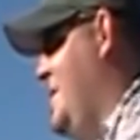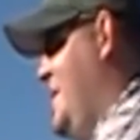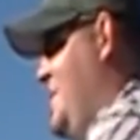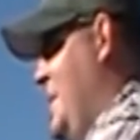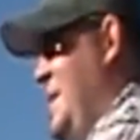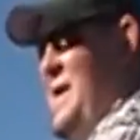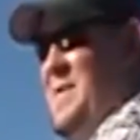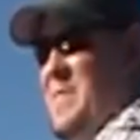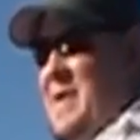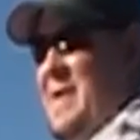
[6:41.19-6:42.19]
It may
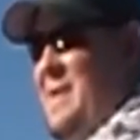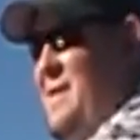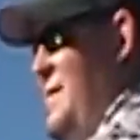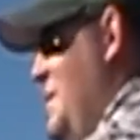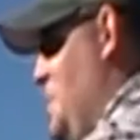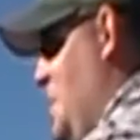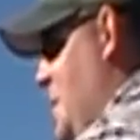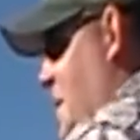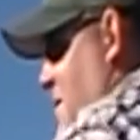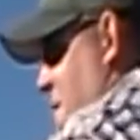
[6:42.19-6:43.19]
not be
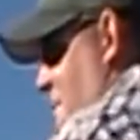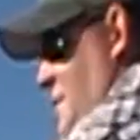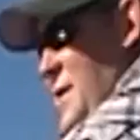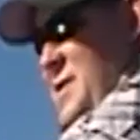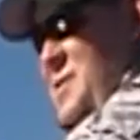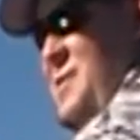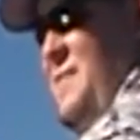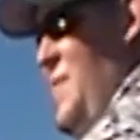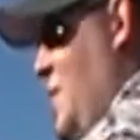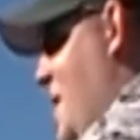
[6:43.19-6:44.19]
the definition
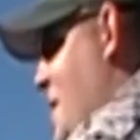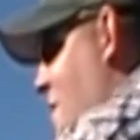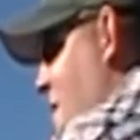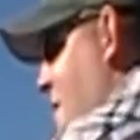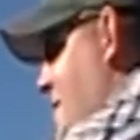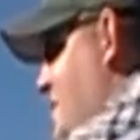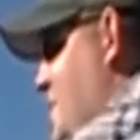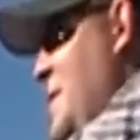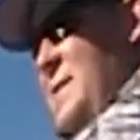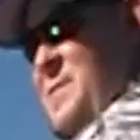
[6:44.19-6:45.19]
of the right way,
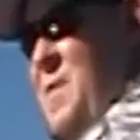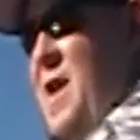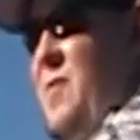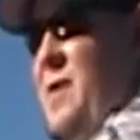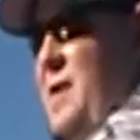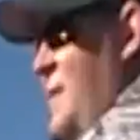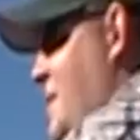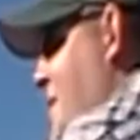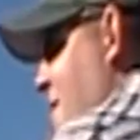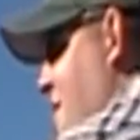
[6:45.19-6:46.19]
but it's my way
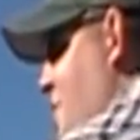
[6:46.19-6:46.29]
and it